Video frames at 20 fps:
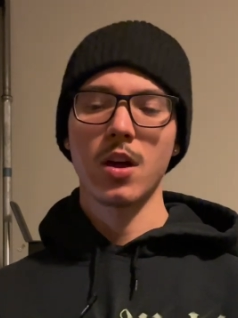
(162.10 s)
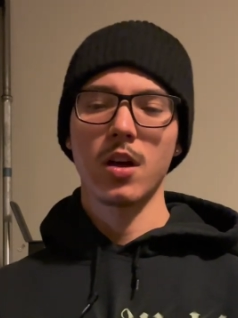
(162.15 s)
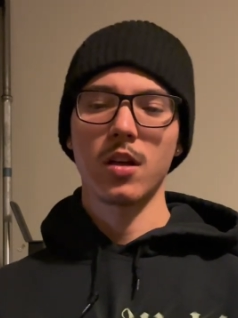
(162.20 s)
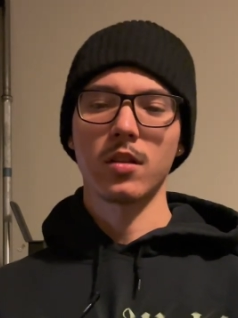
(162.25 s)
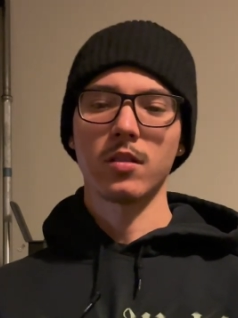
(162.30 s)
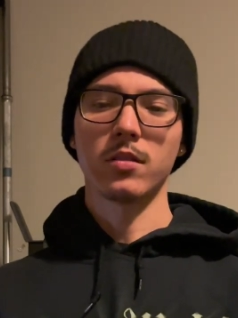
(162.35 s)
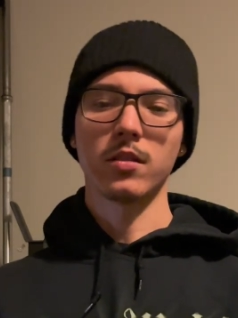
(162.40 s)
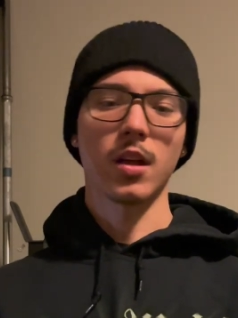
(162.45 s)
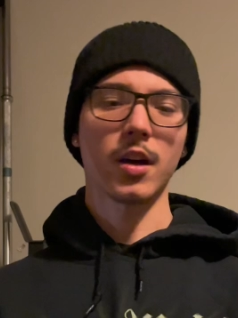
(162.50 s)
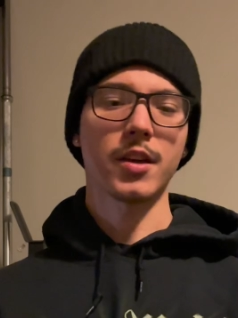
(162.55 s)

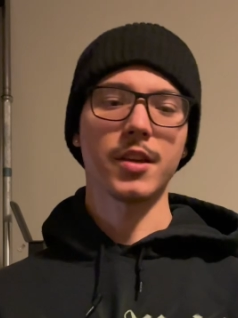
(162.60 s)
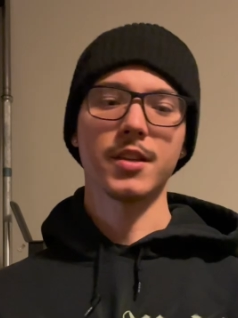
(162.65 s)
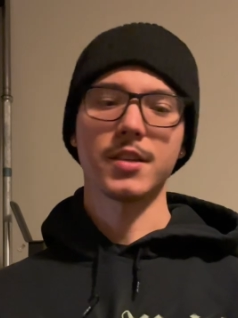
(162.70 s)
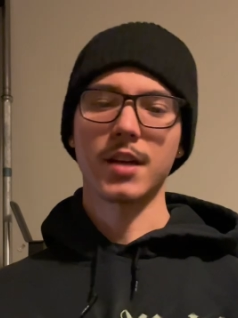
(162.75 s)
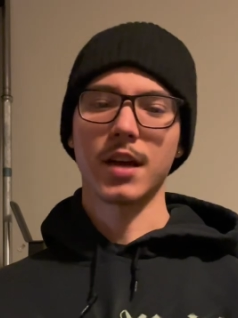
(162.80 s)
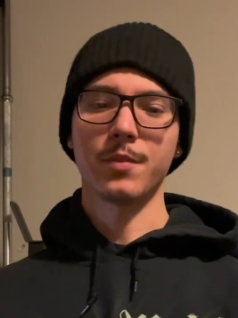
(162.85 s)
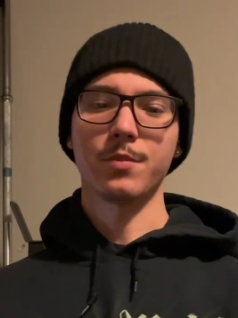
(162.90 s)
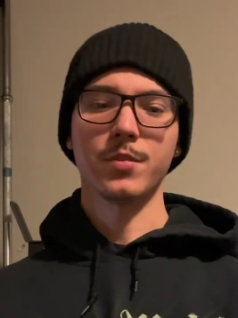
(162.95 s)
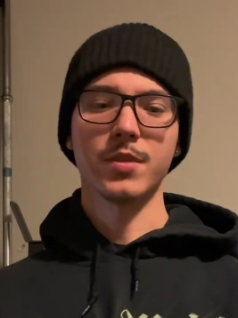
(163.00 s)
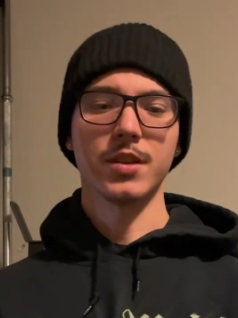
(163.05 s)
Lucky
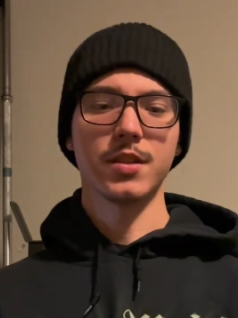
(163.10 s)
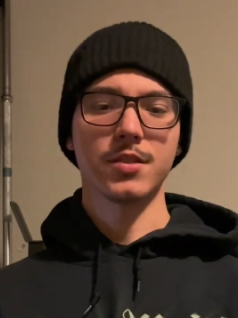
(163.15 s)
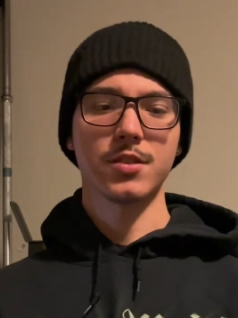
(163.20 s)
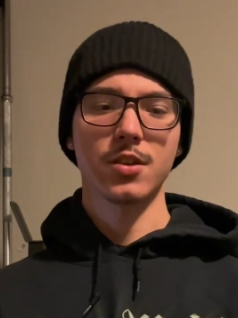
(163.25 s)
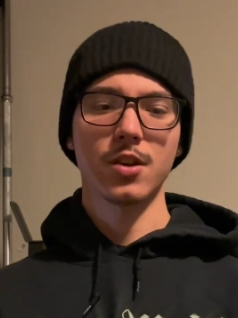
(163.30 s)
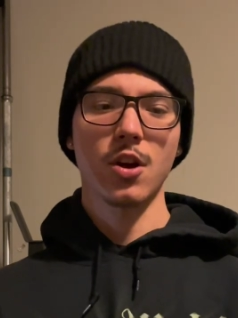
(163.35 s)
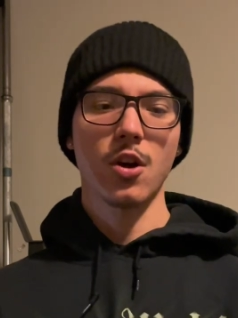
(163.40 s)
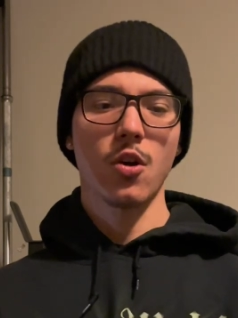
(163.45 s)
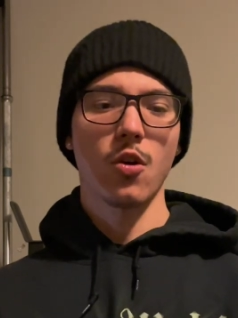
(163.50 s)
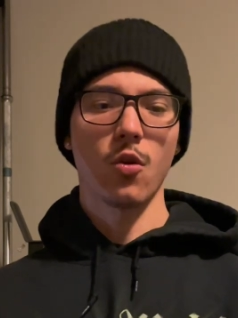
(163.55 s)
type beats,
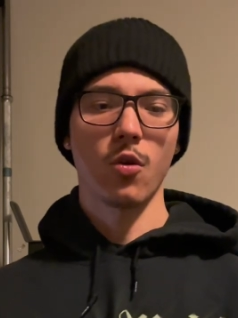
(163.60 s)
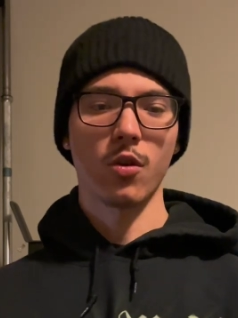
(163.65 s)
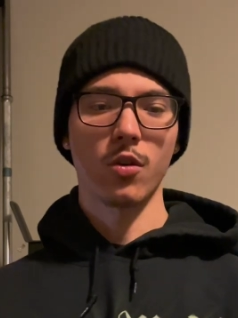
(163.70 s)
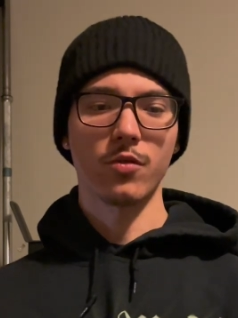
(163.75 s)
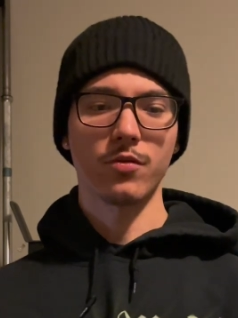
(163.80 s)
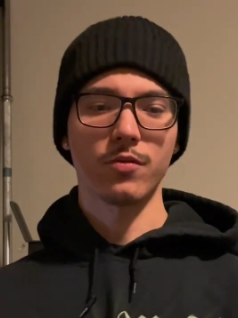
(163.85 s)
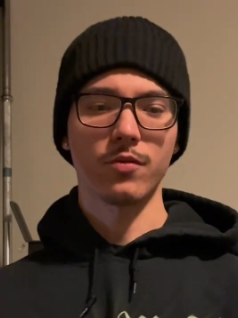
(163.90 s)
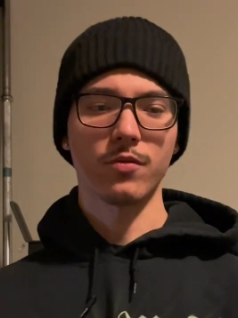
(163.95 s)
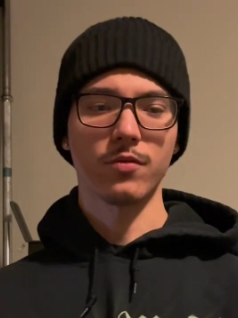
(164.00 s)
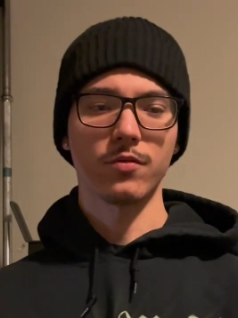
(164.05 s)
or
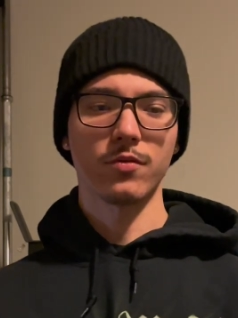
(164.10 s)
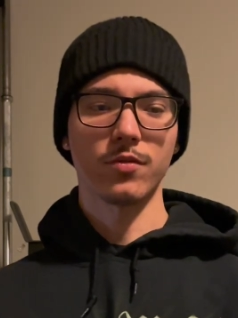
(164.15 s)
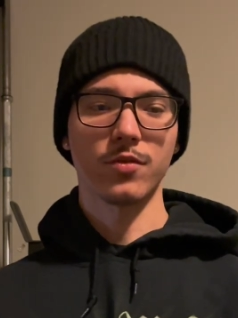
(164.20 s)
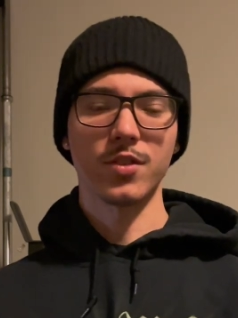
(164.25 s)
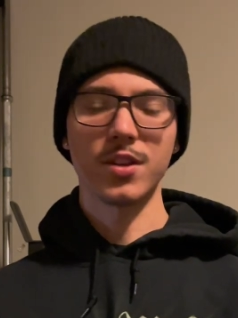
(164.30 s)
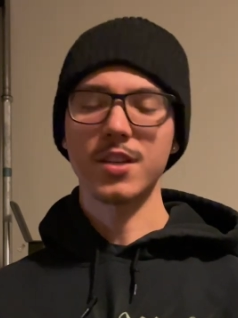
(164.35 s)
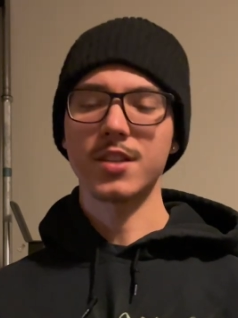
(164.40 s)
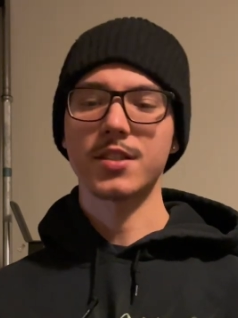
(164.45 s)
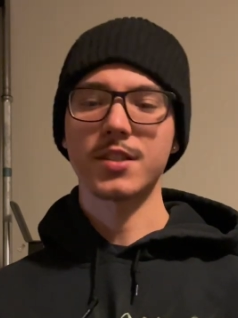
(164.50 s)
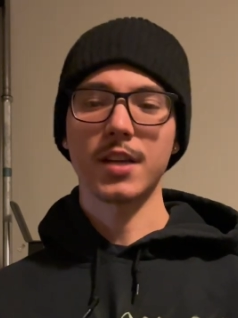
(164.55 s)

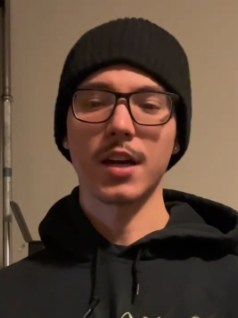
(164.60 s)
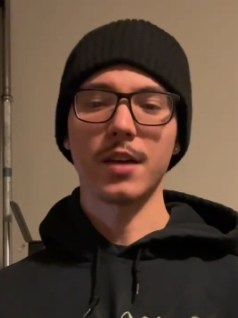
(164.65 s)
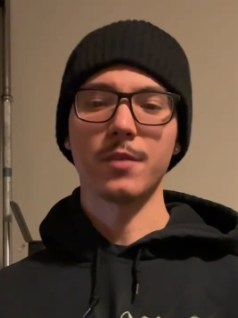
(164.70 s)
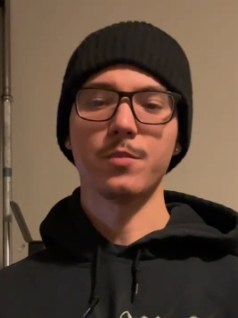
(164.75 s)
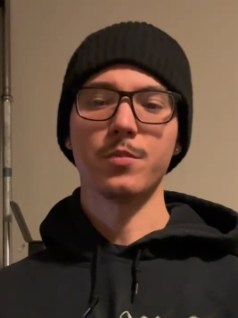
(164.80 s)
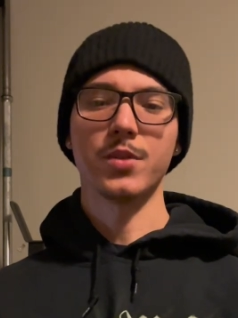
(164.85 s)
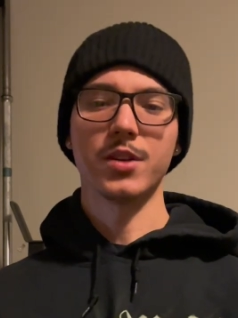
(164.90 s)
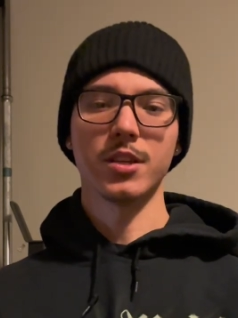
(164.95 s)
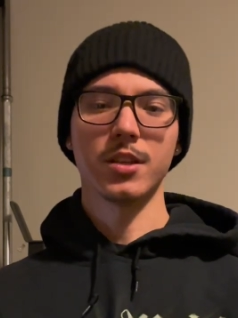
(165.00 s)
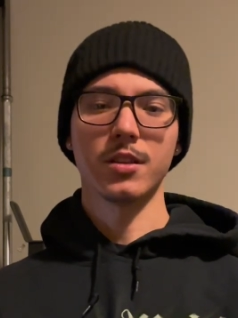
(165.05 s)
this type
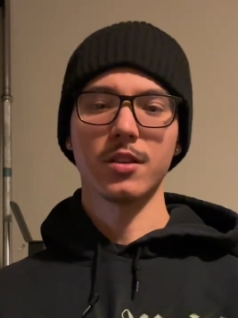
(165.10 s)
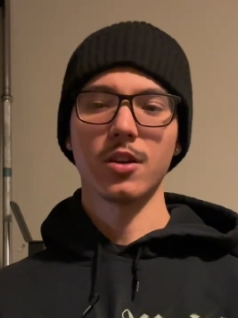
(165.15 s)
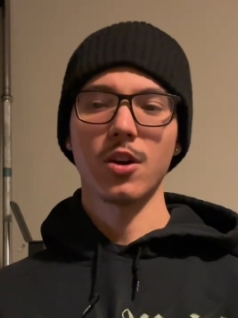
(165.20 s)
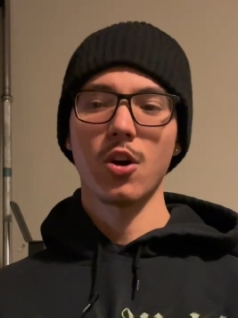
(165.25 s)
beat,